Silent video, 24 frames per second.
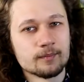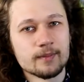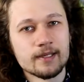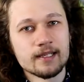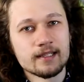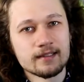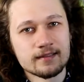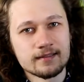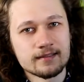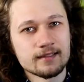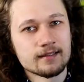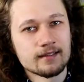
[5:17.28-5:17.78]
being
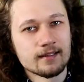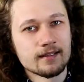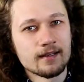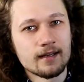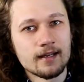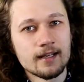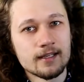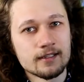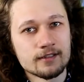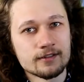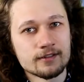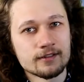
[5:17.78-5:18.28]
still in
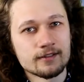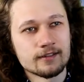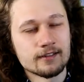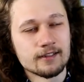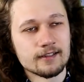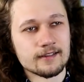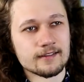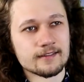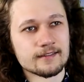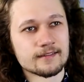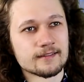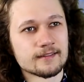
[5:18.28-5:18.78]
nature.
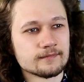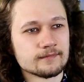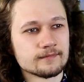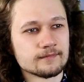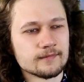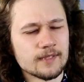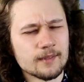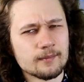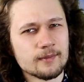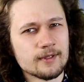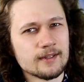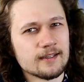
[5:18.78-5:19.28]

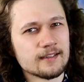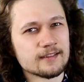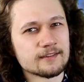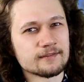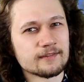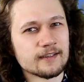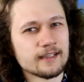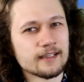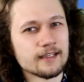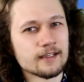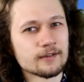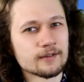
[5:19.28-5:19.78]
Maybe this
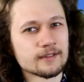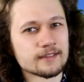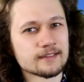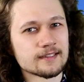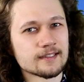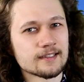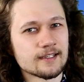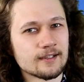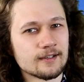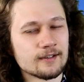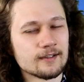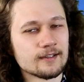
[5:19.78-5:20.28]
video is a
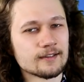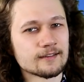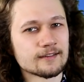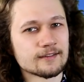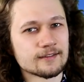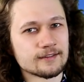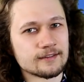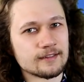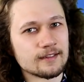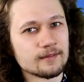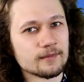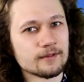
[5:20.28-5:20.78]
call to
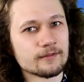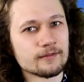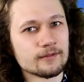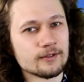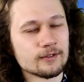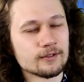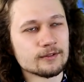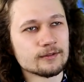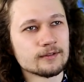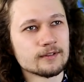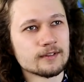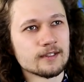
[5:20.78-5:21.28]
some of
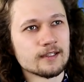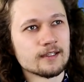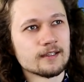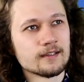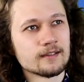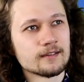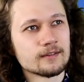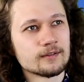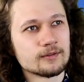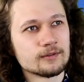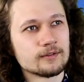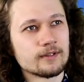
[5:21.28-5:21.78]
you
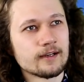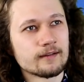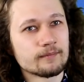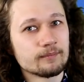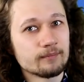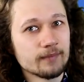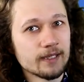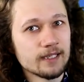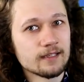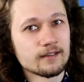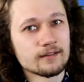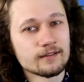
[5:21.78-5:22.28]
who have
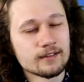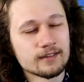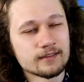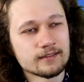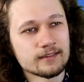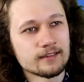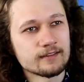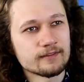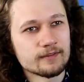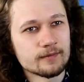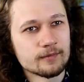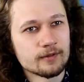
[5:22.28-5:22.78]
been on the
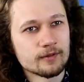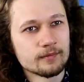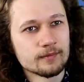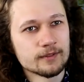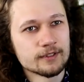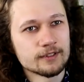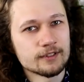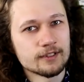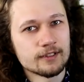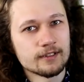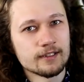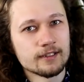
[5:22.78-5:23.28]

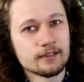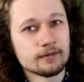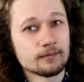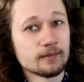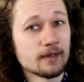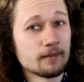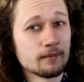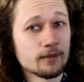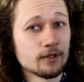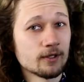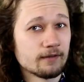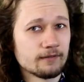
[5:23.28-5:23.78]
self-improvement journey or
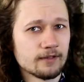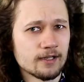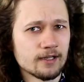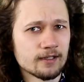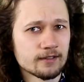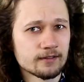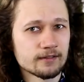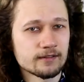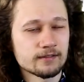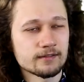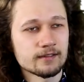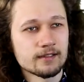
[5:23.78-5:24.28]
maybe you have
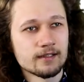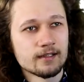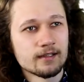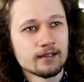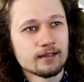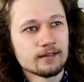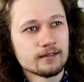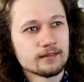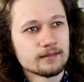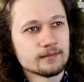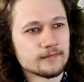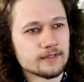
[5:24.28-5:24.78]
not.
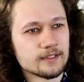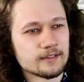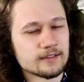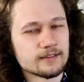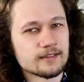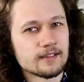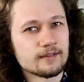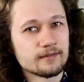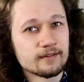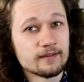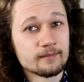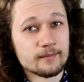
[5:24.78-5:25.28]
Just
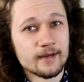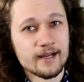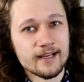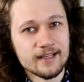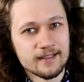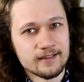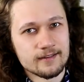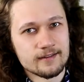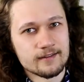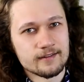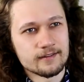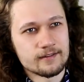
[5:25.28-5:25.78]
a
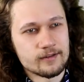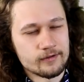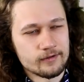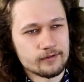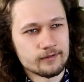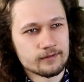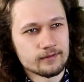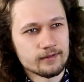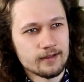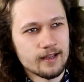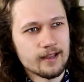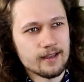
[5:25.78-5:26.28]
reminder
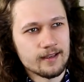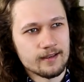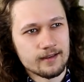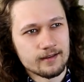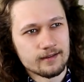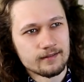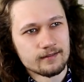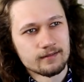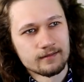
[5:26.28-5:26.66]
to, hey,